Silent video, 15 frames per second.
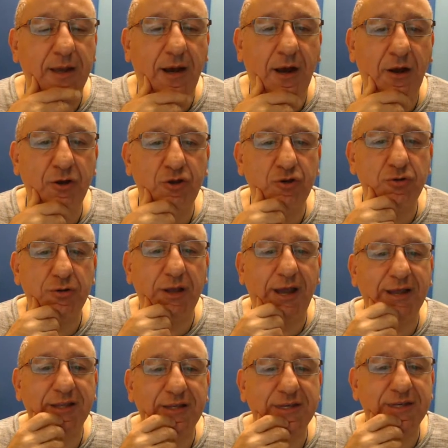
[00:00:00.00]
Are you?
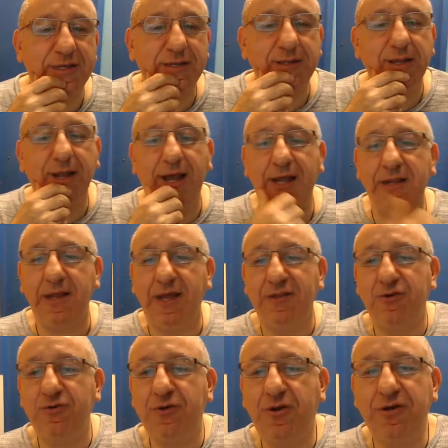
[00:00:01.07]
I, I, I
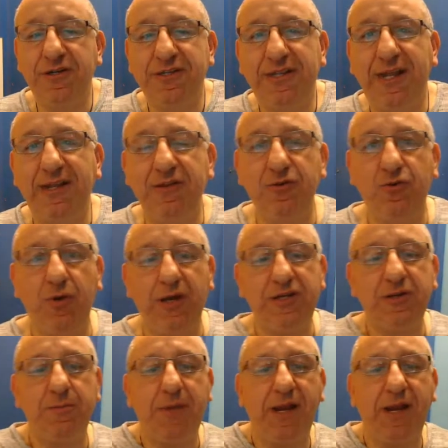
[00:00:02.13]
don't understand the question,